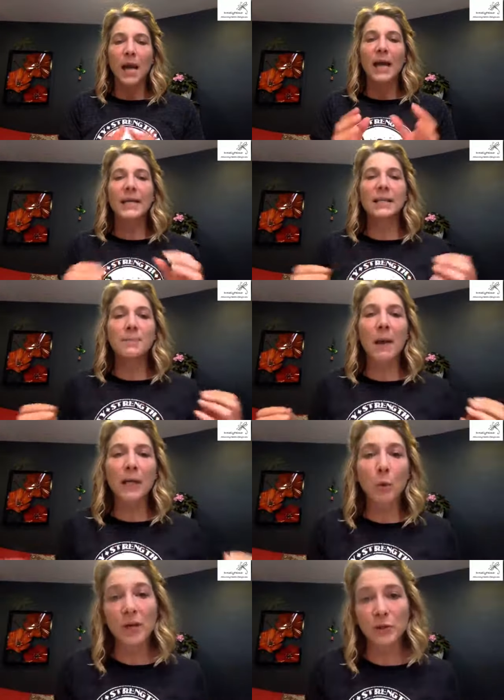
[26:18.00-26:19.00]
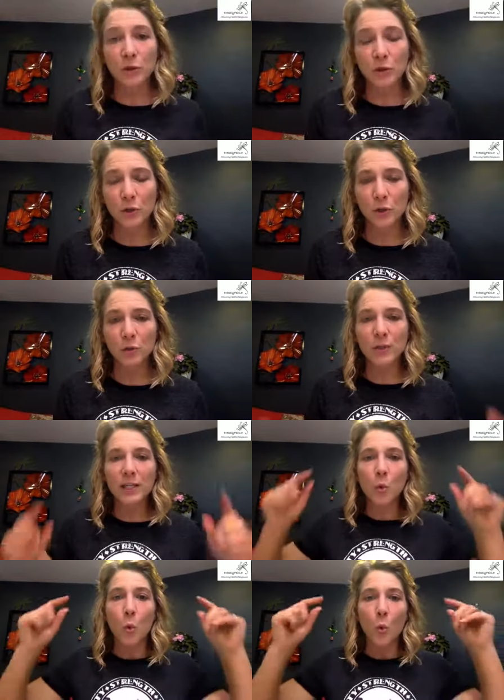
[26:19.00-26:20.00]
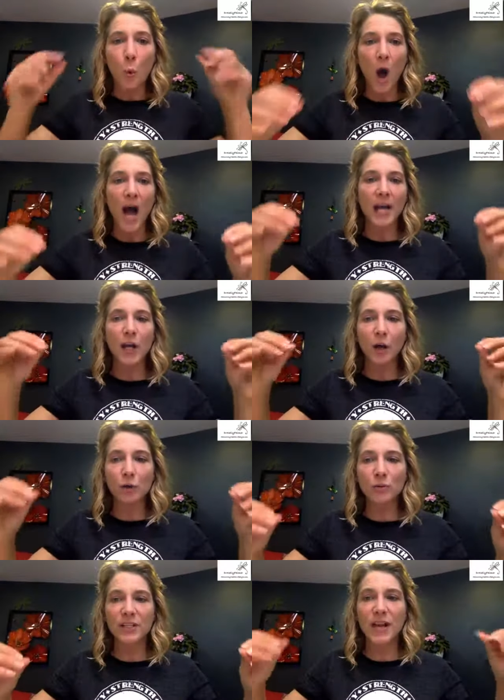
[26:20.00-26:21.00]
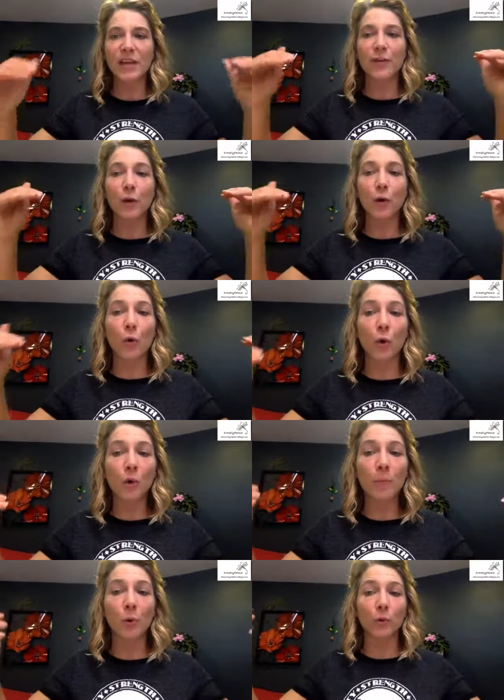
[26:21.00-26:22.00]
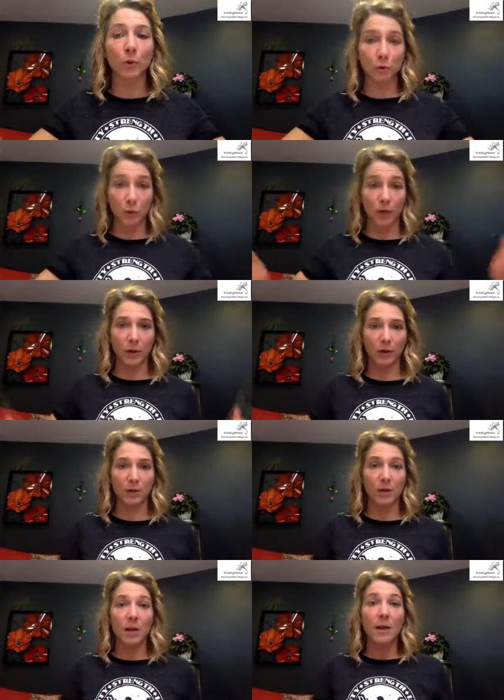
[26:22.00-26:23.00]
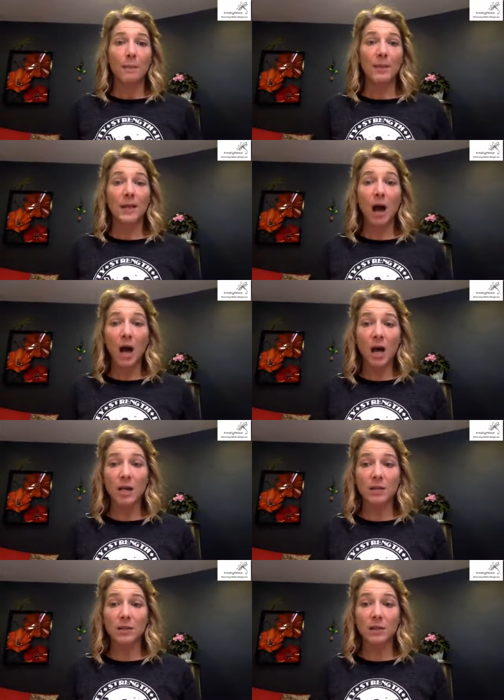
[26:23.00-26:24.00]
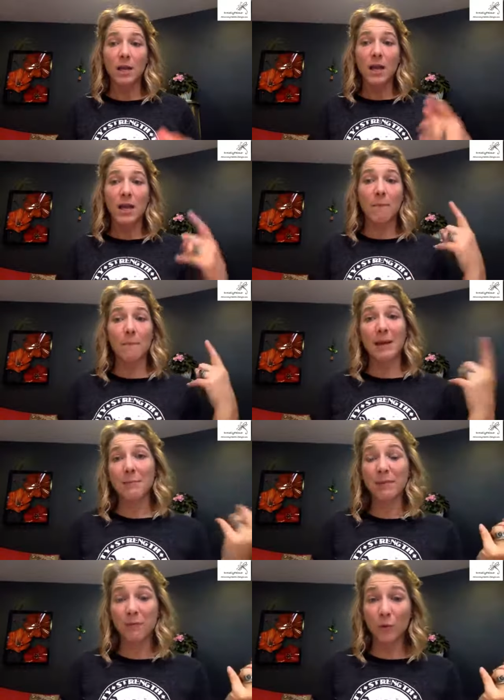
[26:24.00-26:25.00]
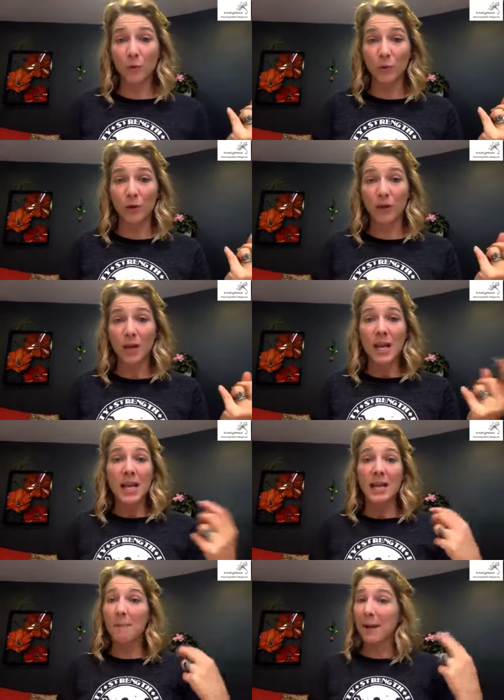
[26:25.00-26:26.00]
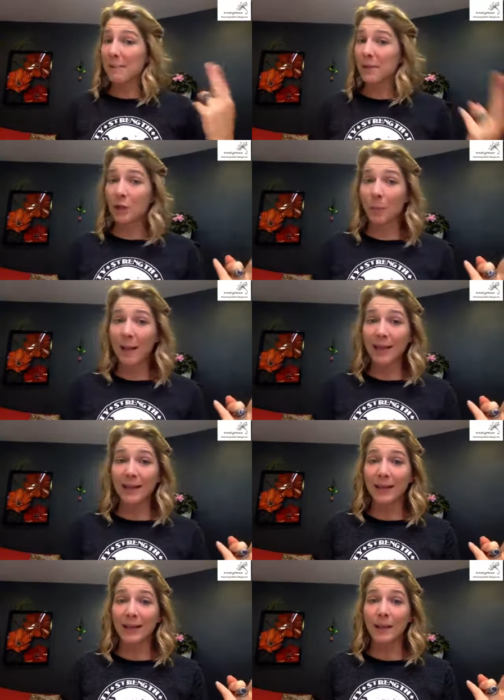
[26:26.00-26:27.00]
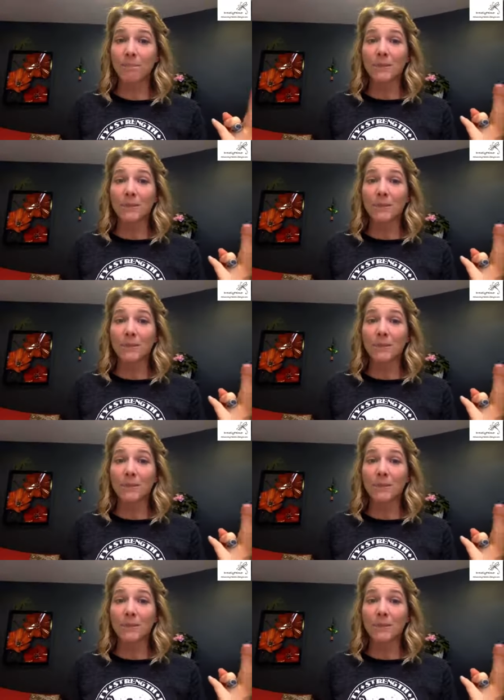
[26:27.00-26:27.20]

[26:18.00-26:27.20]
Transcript: I guess my question to you is why are you saying they're hormonal triggered? Because it might be food. It might be your belly.